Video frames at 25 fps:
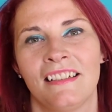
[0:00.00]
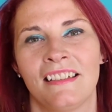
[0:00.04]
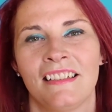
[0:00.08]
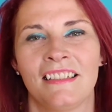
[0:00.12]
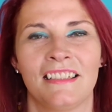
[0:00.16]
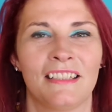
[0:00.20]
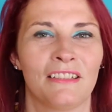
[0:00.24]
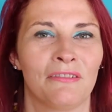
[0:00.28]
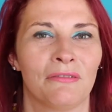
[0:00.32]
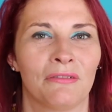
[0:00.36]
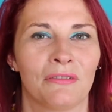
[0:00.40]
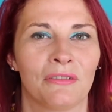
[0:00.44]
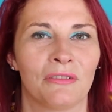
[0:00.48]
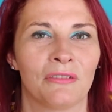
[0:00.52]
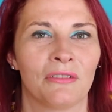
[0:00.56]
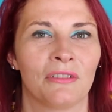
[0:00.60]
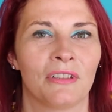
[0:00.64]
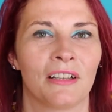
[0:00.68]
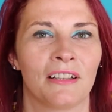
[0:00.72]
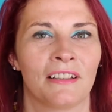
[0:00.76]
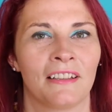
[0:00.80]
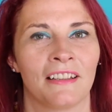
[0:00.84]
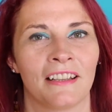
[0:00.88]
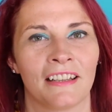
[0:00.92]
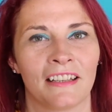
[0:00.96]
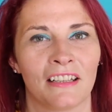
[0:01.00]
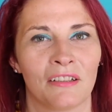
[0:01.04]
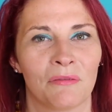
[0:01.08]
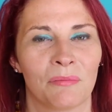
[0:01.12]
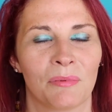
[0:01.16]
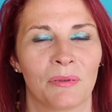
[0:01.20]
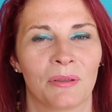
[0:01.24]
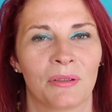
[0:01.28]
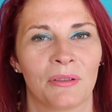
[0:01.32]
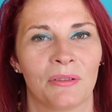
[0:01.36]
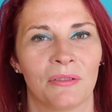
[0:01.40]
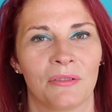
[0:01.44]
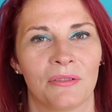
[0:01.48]
and difficult, I think,
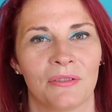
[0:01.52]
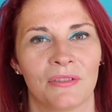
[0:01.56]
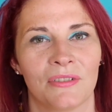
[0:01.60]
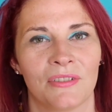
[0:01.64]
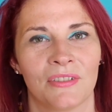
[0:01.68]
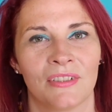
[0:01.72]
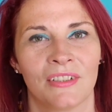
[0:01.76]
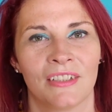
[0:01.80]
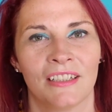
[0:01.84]
because